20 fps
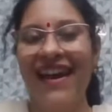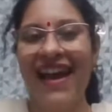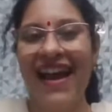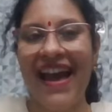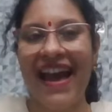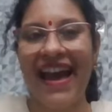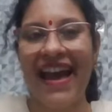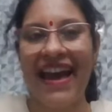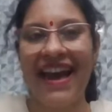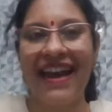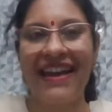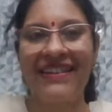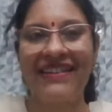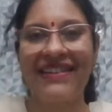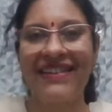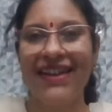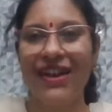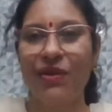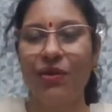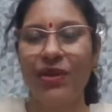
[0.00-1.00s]
And
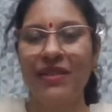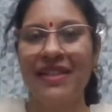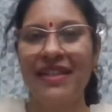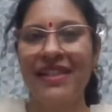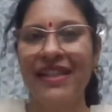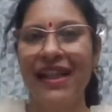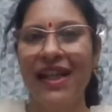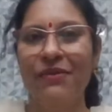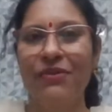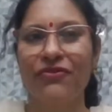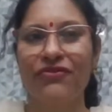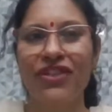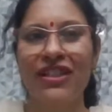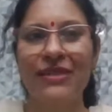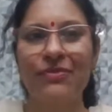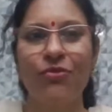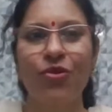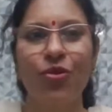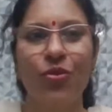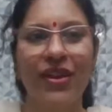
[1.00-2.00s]
what's the name of
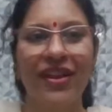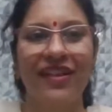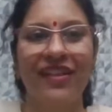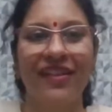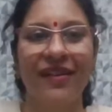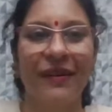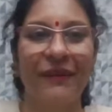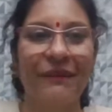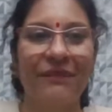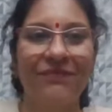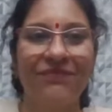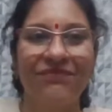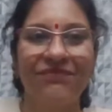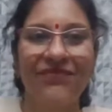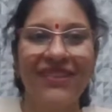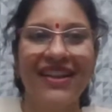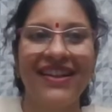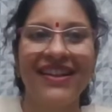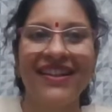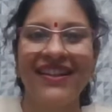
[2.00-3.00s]
this movie here?
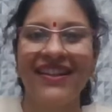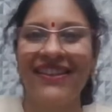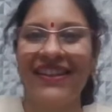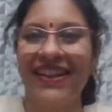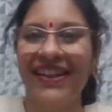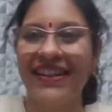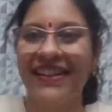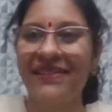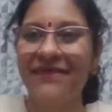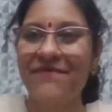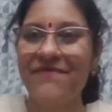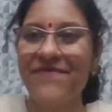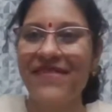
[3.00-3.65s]
Great.